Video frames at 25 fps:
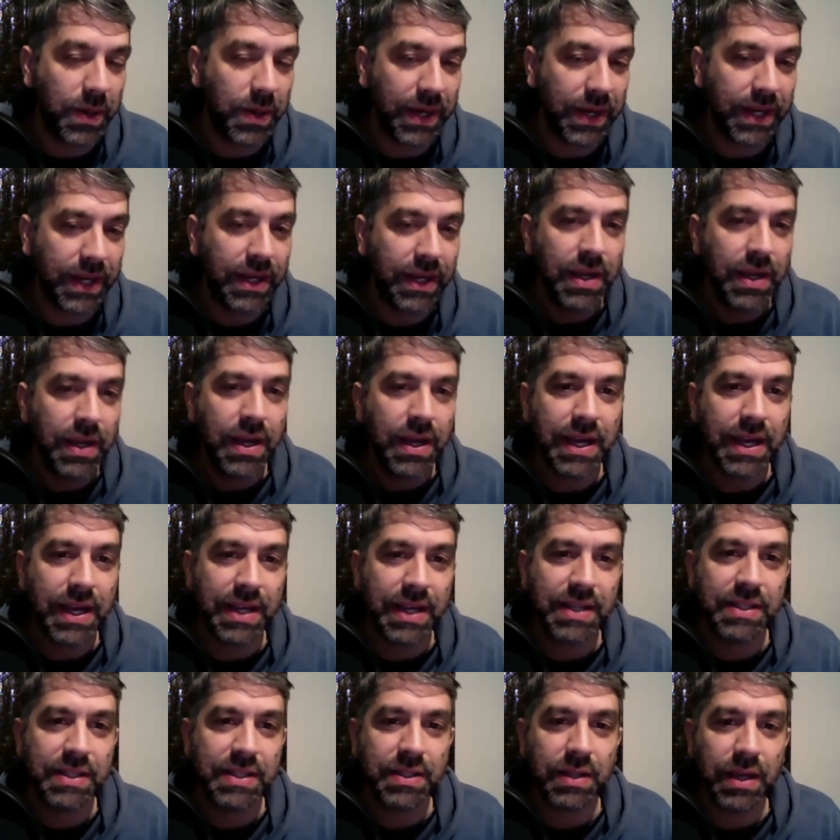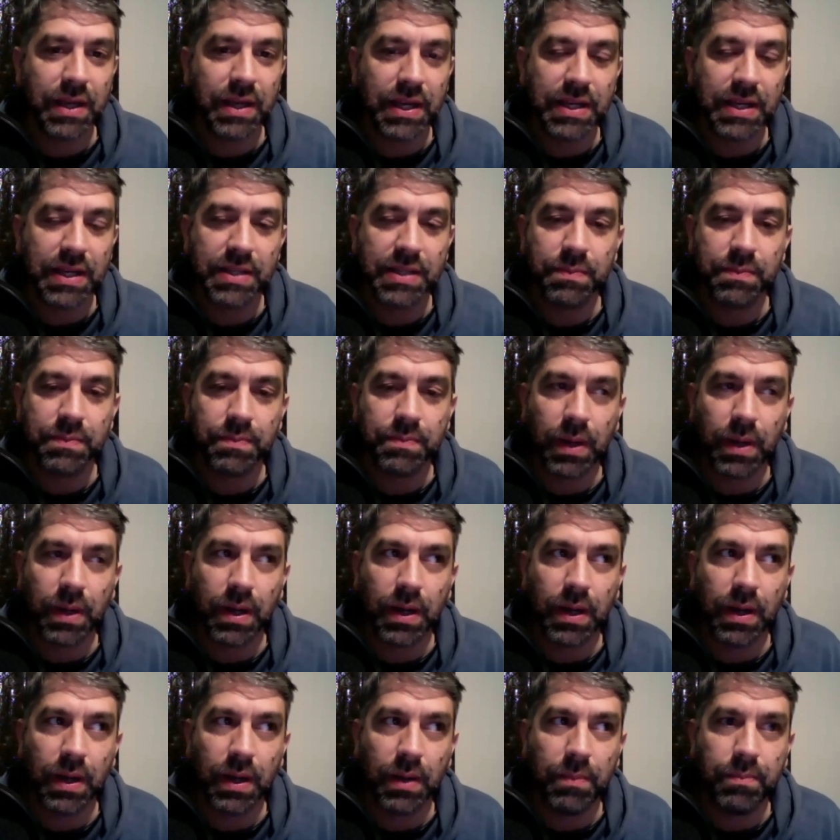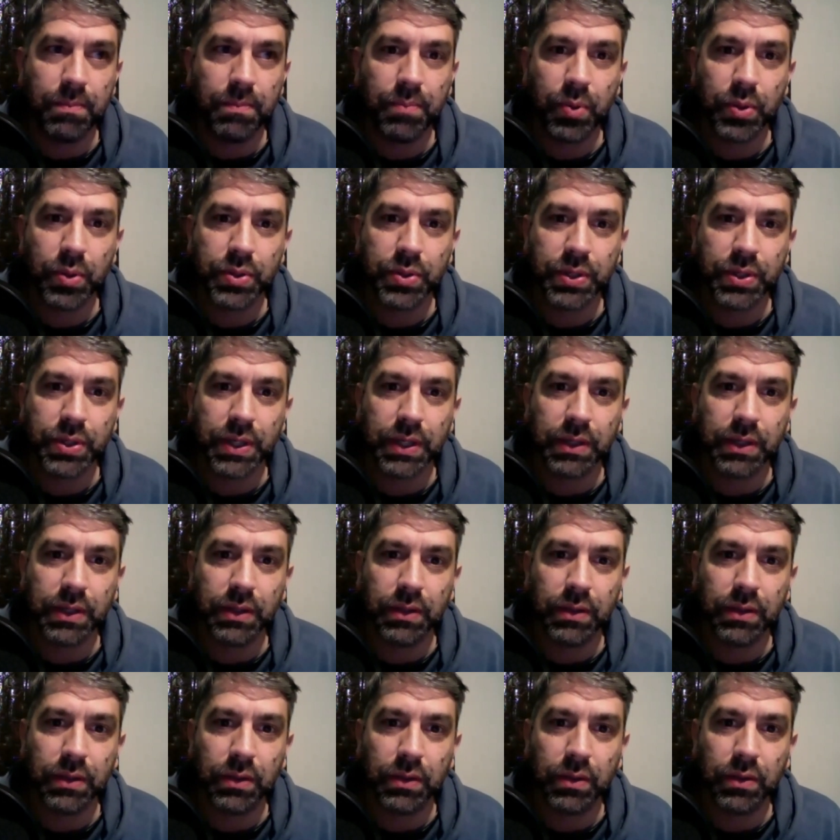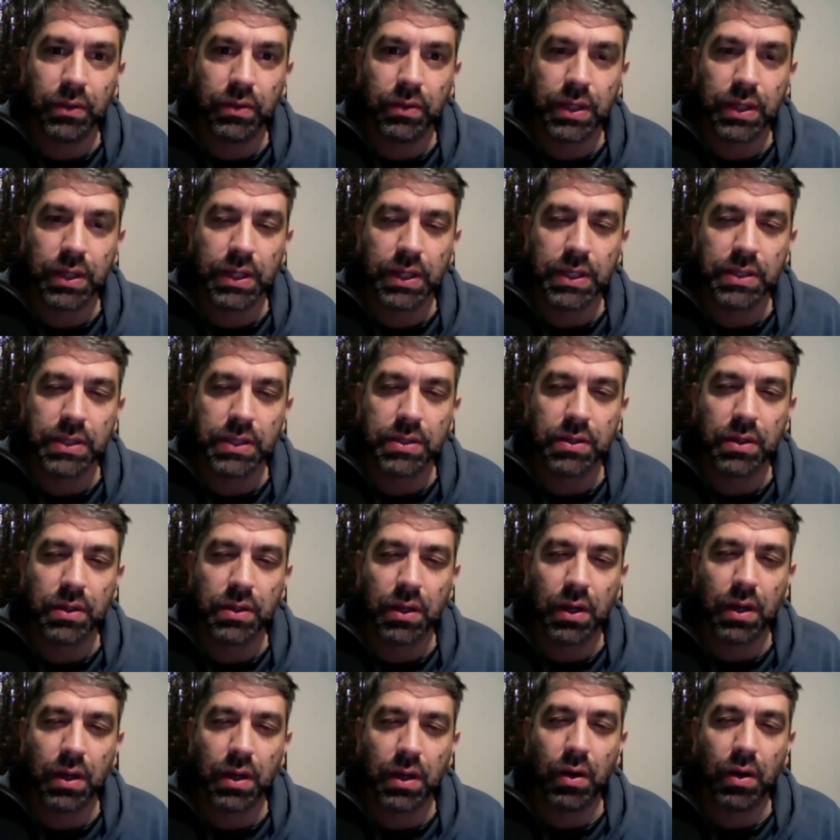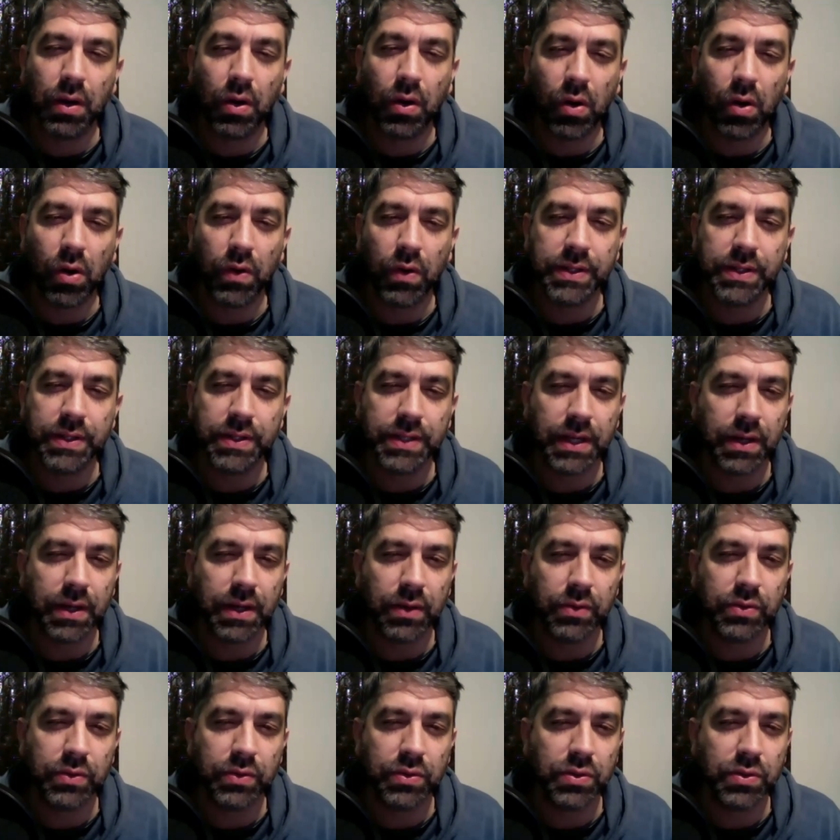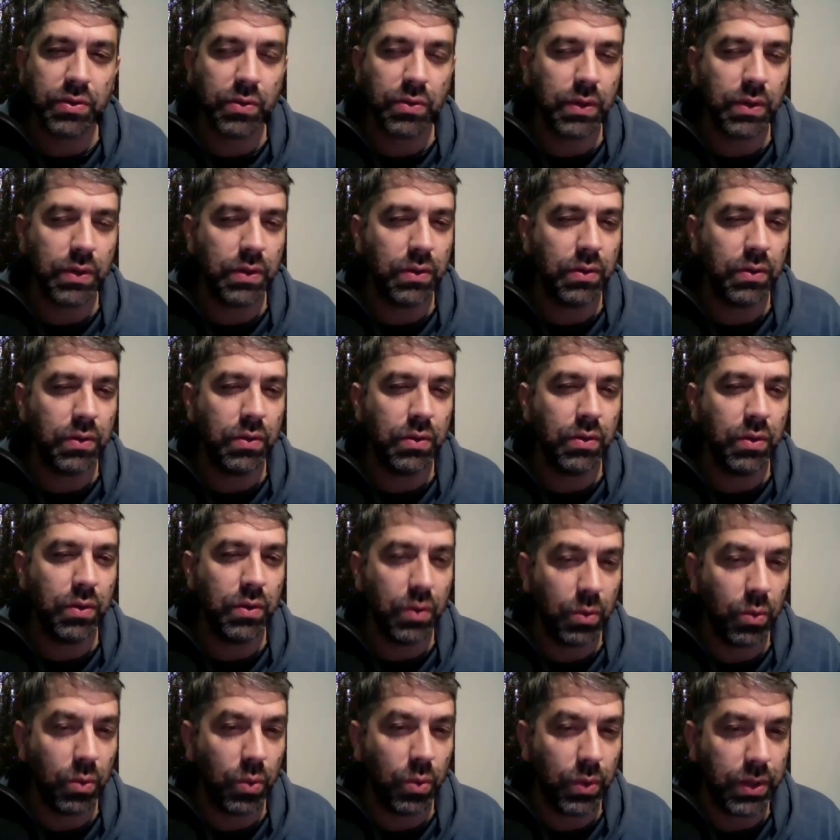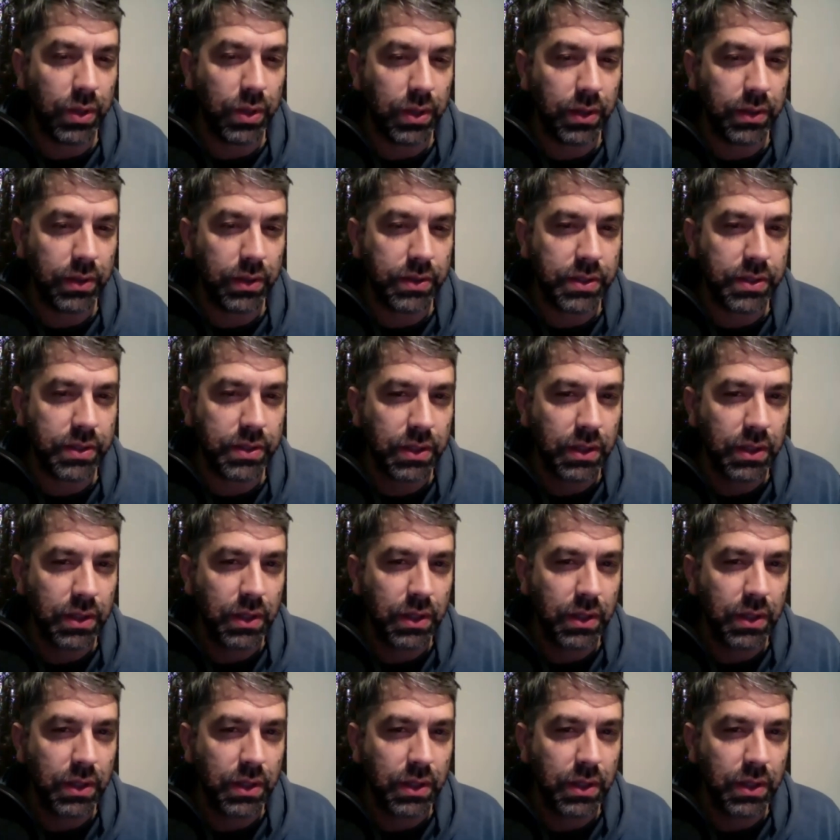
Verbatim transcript: doing is is uh, pushing these uh, horror tales to a new audience,